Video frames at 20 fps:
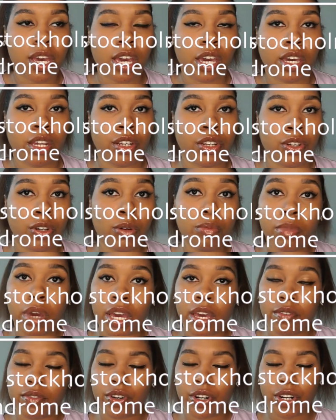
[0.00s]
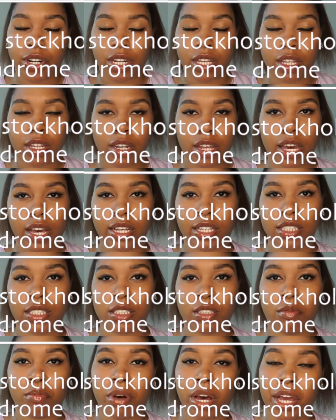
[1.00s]
and you may have heard it
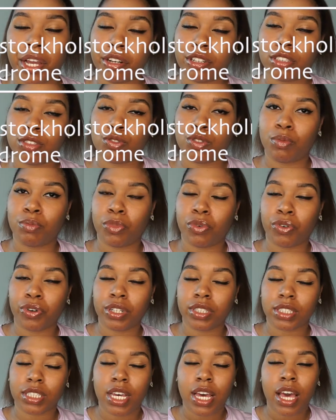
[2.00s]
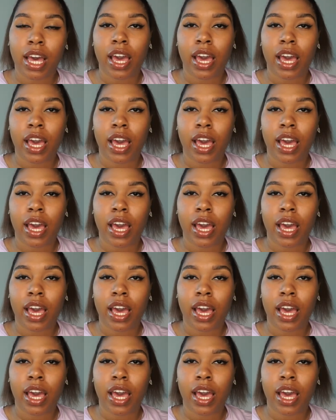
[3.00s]
as buyer's remorse.